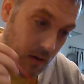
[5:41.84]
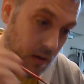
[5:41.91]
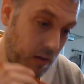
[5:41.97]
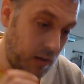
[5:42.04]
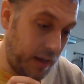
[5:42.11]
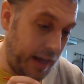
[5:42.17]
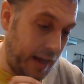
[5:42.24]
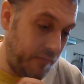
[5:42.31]

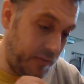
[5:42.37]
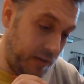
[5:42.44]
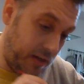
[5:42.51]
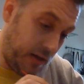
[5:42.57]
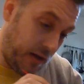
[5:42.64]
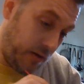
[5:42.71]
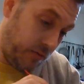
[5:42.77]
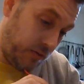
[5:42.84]
cat
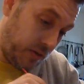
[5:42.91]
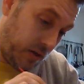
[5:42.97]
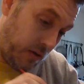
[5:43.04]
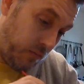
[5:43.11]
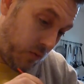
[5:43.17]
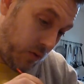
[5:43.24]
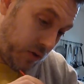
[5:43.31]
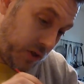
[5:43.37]
videos
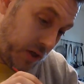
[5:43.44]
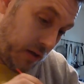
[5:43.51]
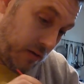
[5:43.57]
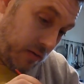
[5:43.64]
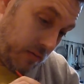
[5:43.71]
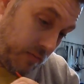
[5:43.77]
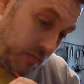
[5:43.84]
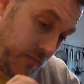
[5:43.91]
and
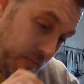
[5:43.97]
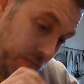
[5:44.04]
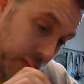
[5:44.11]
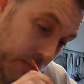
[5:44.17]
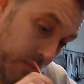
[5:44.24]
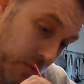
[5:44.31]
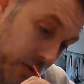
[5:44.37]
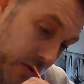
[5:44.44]
watching
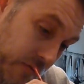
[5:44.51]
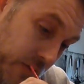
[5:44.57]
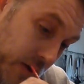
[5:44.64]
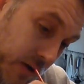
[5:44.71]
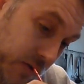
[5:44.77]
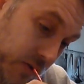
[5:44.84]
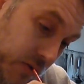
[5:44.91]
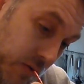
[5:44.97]
people that are
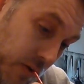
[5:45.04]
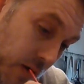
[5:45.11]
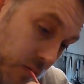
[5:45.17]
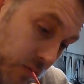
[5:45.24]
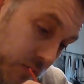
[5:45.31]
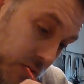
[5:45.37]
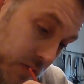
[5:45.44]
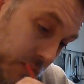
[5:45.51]
far too
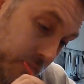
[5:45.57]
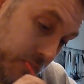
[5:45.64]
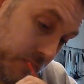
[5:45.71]
old to